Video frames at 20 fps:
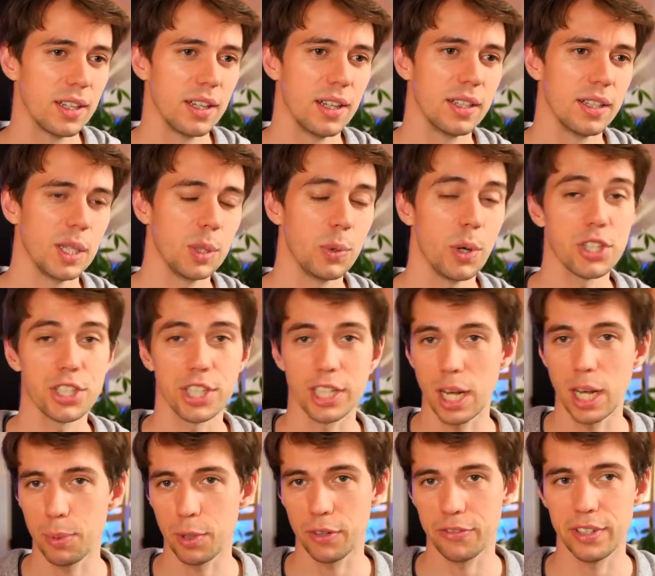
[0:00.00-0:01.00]
They watched a
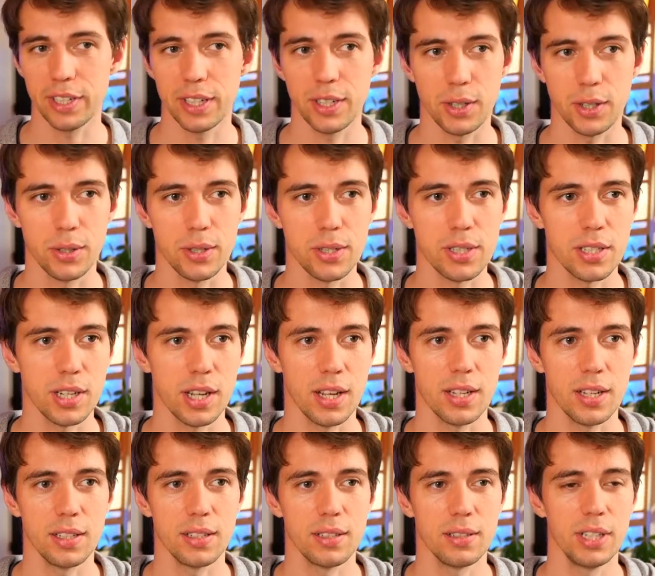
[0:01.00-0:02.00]
couple of videos
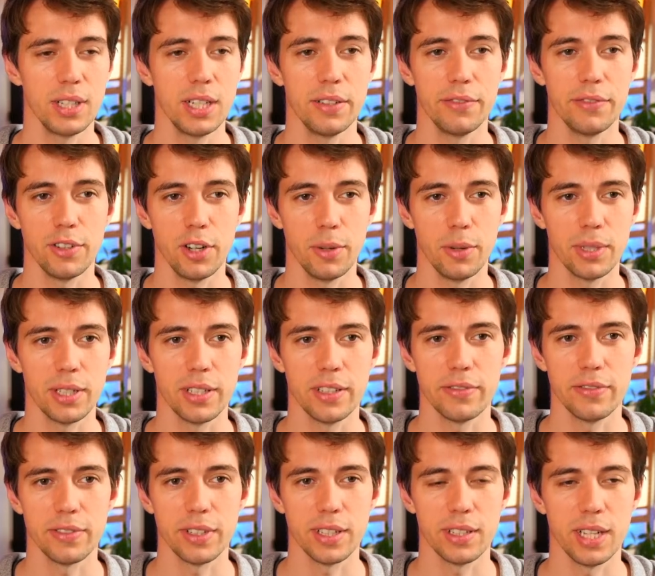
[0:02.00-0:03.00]
and really
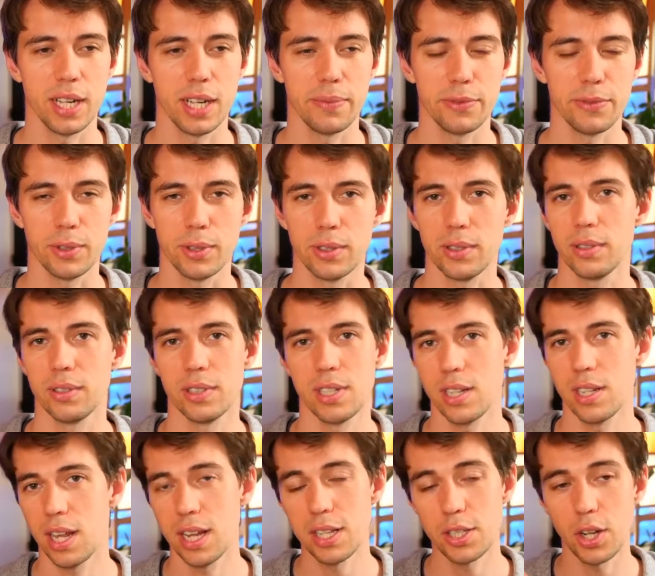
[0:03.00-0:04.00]
informative and helpful
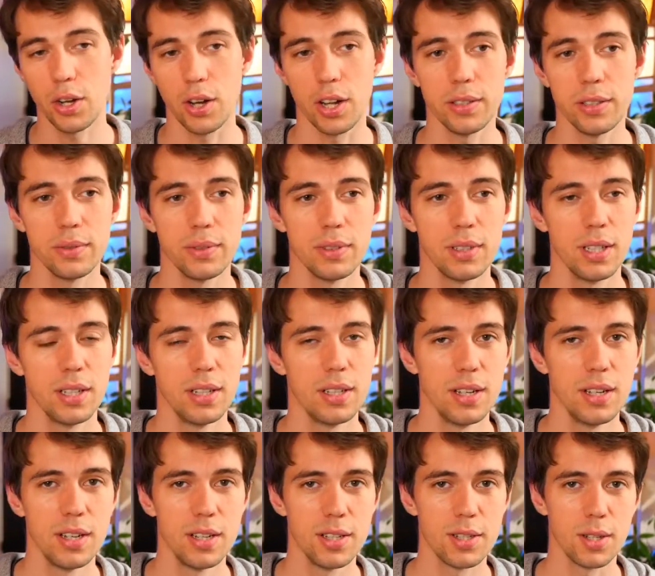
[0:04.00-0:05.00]
and so on.
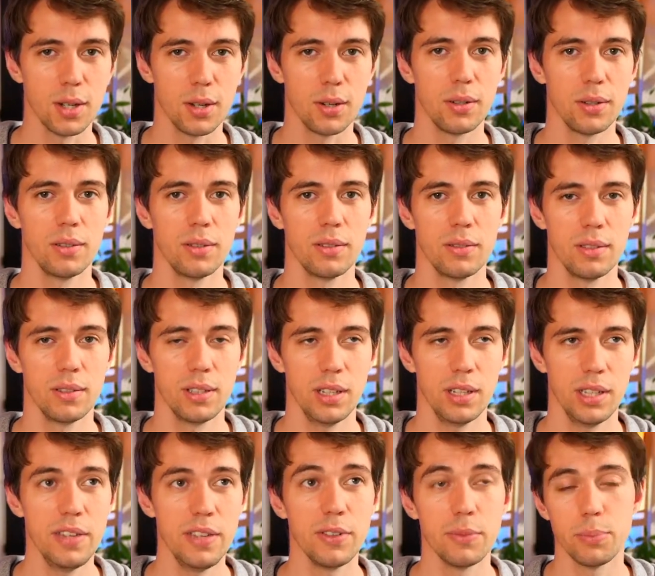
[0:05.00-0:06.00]
So
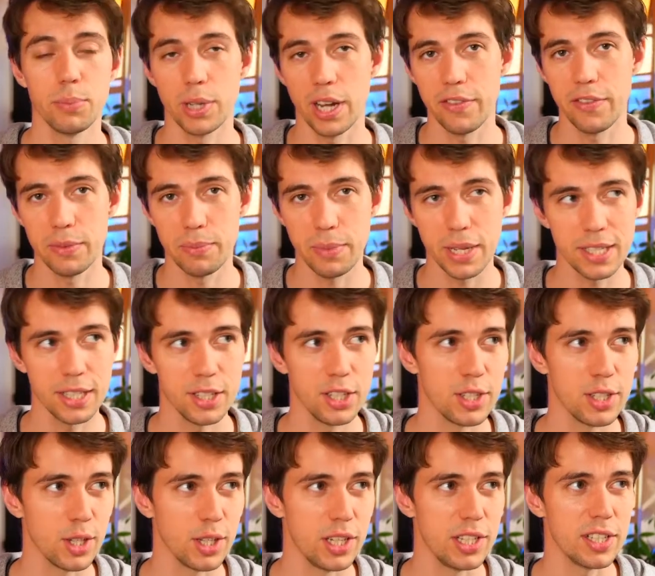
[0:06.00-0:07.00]
even private
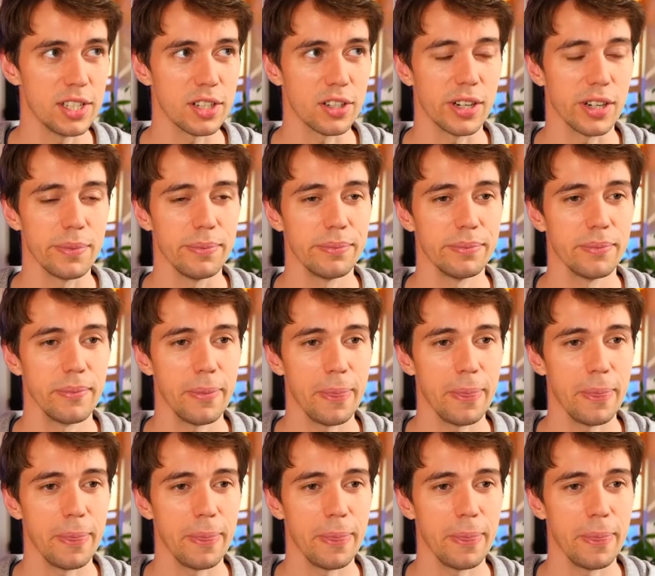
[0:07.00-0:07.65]
messages on Instagram.